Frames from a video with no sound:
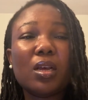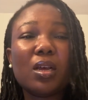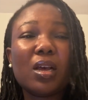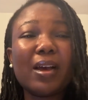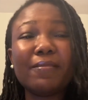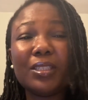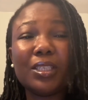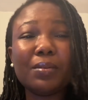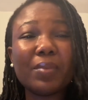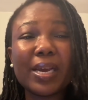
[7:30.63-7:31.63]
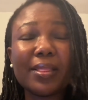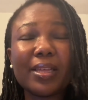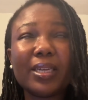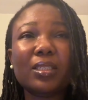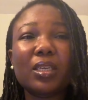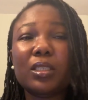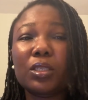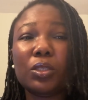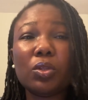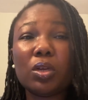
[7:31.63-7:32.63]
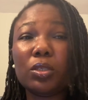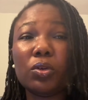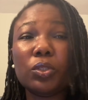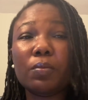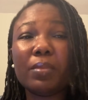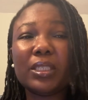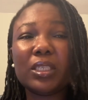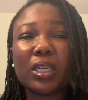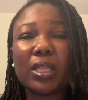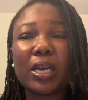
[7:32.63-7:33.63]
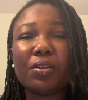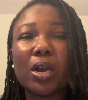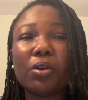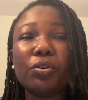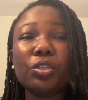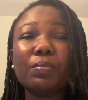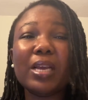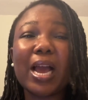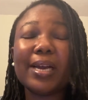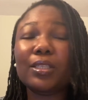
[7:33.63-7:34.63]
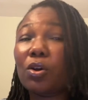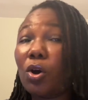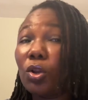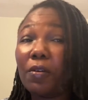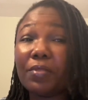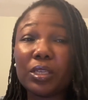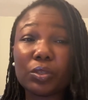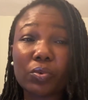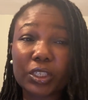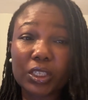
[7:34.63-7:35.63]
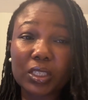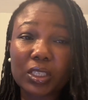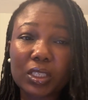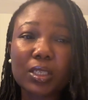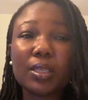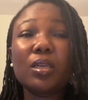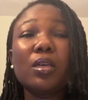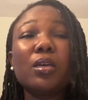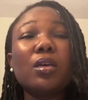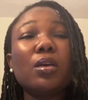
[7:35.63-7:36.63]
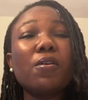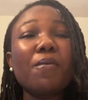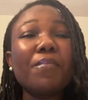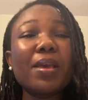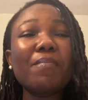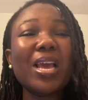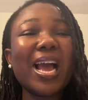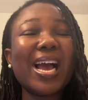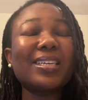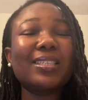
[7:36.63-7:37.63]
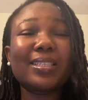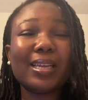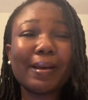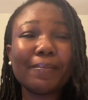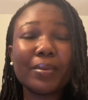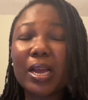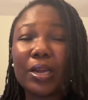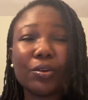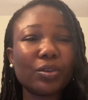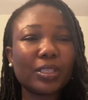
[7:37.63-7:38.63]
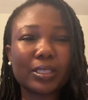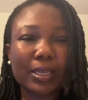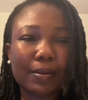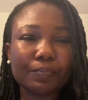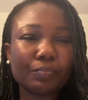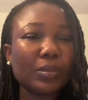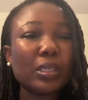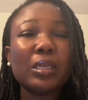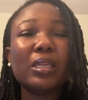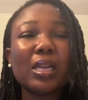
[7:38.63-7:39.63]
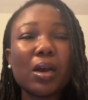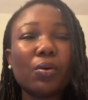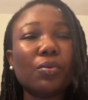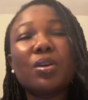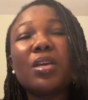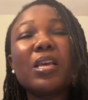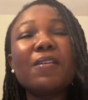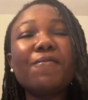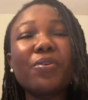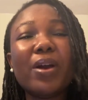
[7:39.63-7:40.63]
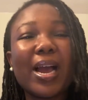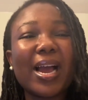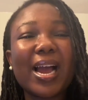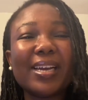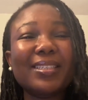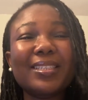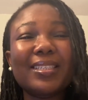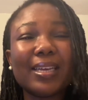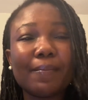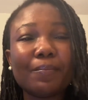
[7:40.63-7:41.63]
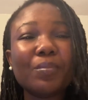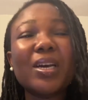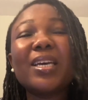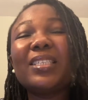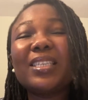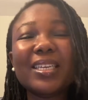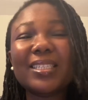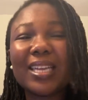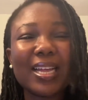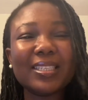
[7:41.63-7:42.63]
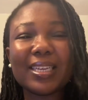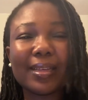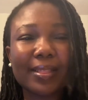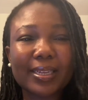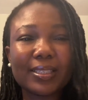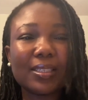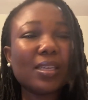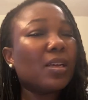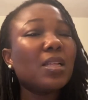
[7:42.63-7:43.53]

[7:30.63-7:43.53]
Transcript: Have it in mind that it is not automatic that you are going to be asked all of these questions. You may be asked some and not some. Now, if you are asked some, just answer that.